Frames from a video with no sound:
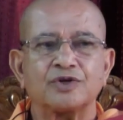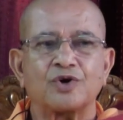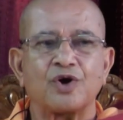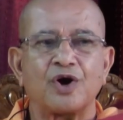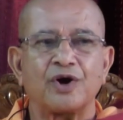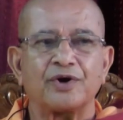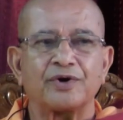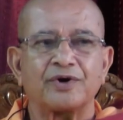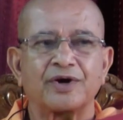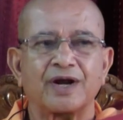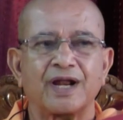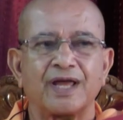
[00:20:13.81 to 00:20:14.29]

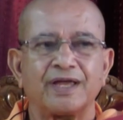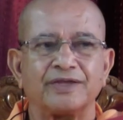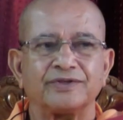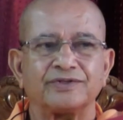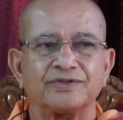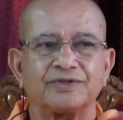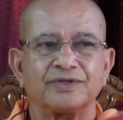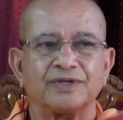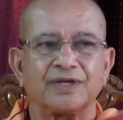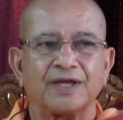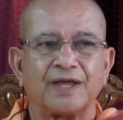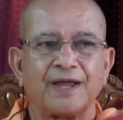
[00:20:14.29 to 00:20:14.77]

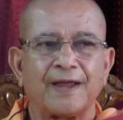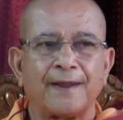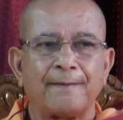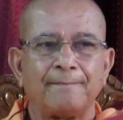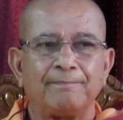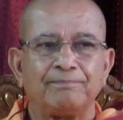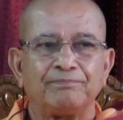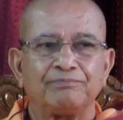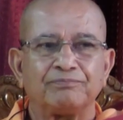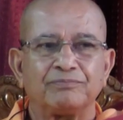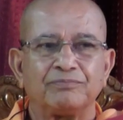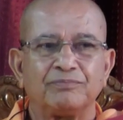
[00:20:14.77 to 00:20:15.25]
contrast
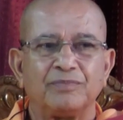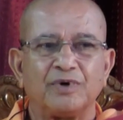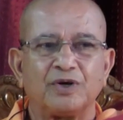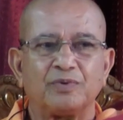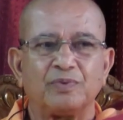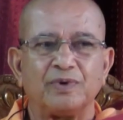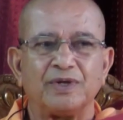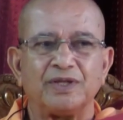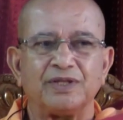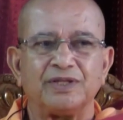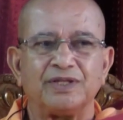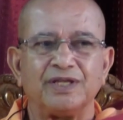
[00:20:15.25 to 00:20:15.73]

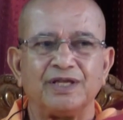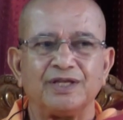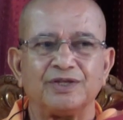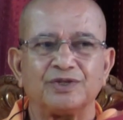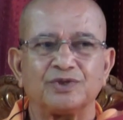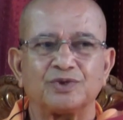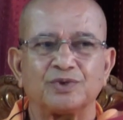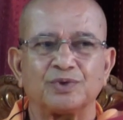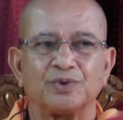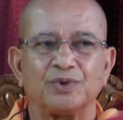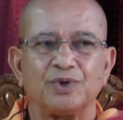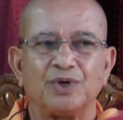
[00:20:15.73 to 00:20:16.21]
between these
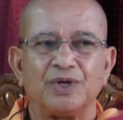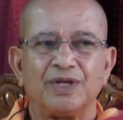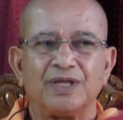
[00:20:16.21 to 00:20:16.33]
two.